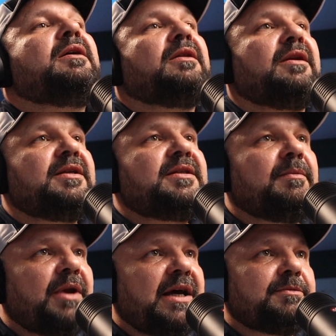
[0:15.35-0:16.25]
The list
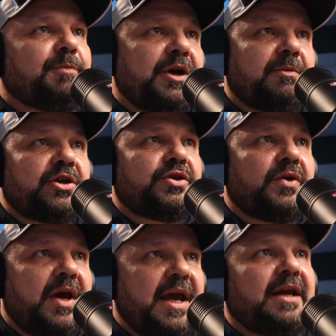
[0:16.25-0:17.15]
applies pretty much
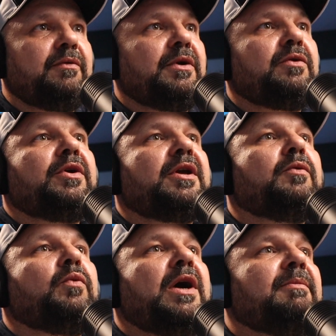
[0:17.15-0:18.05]
to any recording
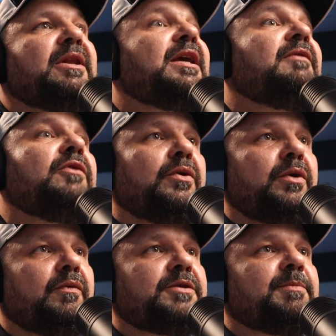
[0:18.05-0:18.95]
environment, even though
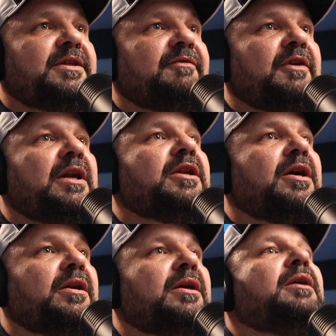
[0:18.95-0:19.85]
it was specifically
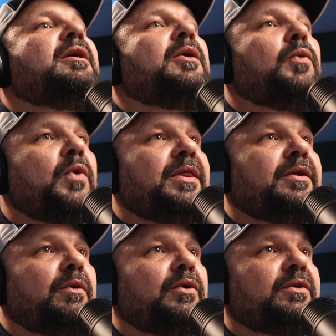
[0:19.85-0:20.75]
done with
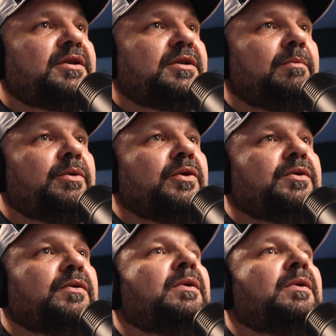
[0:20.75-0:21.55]
the Rodecaster Pro 2,